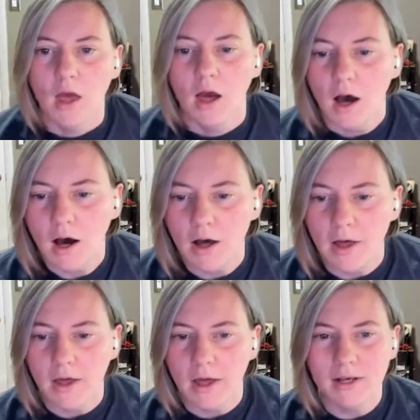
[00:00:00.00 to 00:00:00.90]

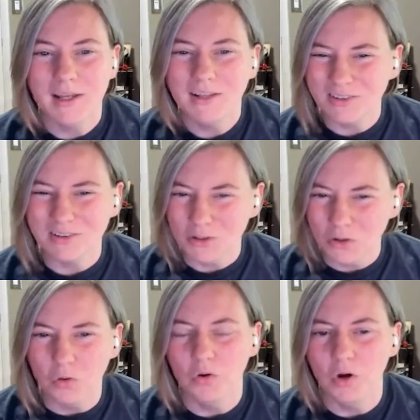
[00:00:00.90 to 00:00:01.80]
And it's a little
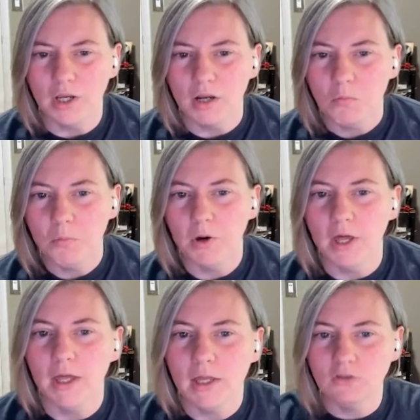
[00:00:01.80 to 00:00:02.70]
annoying,
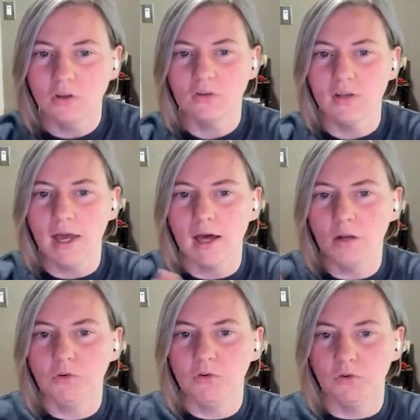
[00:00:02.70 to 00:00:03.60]
but it doesn't add up
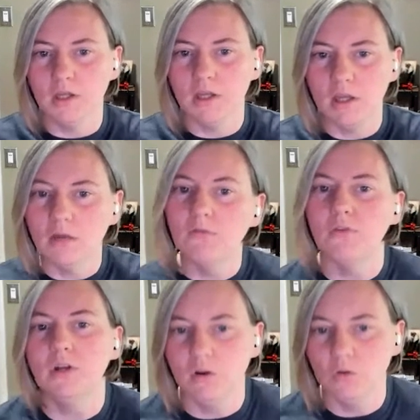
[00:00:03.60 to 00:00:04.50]
to like
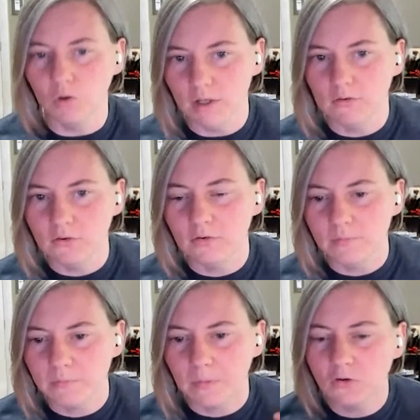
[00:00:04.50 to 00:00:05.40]
infinite annoyance.
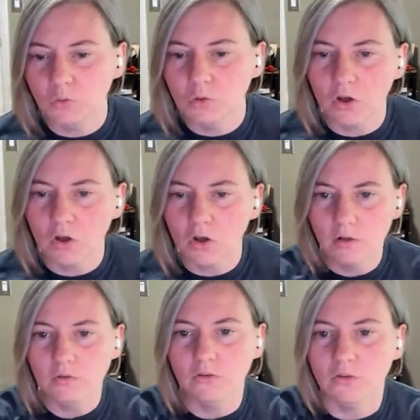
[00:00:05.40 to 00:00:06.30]
So we took all
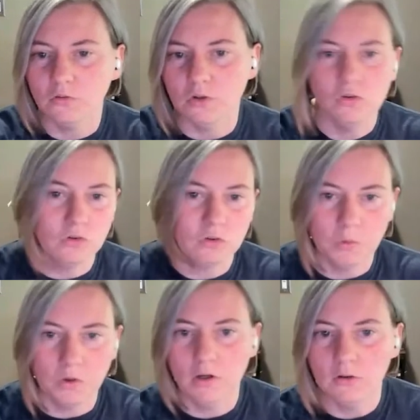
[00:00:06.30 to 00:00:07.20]
these different user
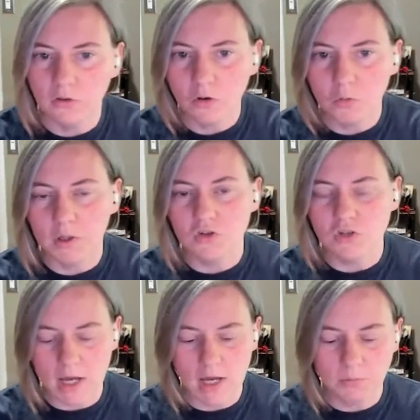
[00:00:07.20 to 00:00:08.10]
experience, single page
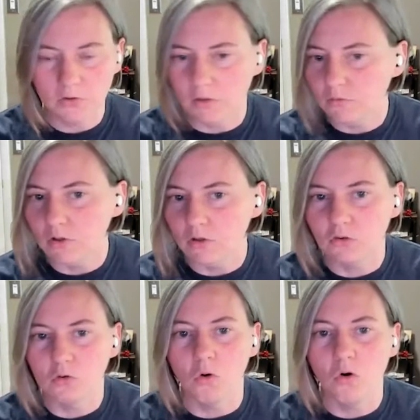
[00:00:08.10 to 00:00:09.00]
apps, infinite
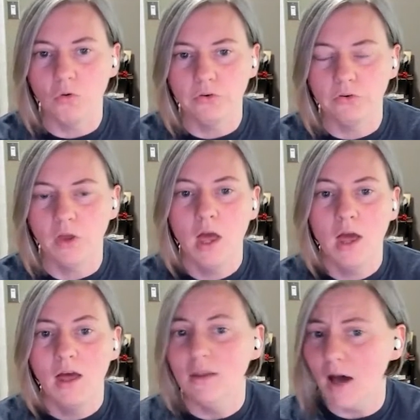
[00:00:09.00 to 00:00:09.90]
scrolls,
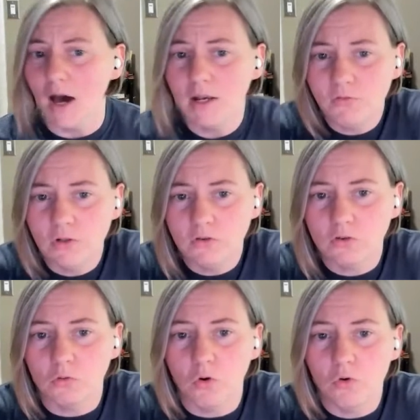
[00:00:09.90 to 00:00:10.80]
non-infinite
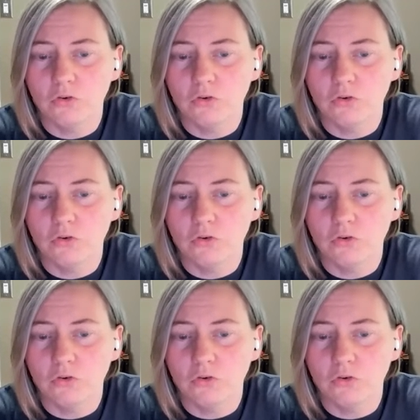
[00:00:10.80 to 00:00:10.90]
scrolls,